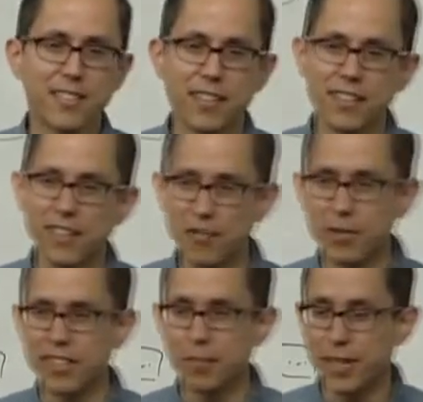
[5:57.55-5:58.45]
You gotta love
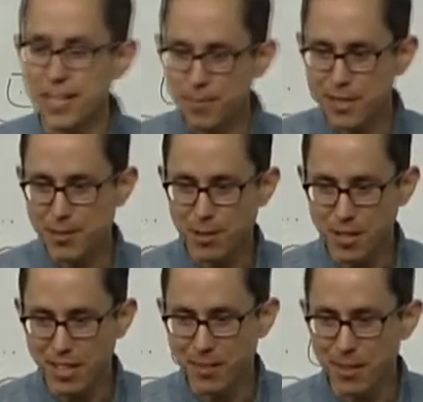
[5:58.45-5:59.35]
being in basements. We were
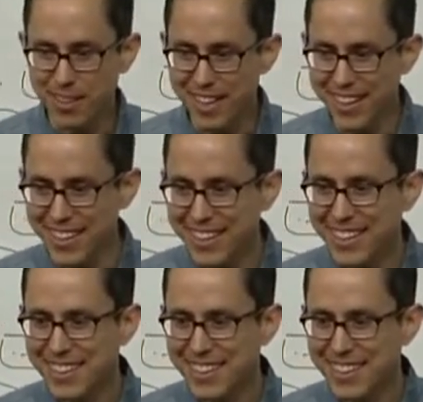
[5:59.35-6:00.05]
talking about that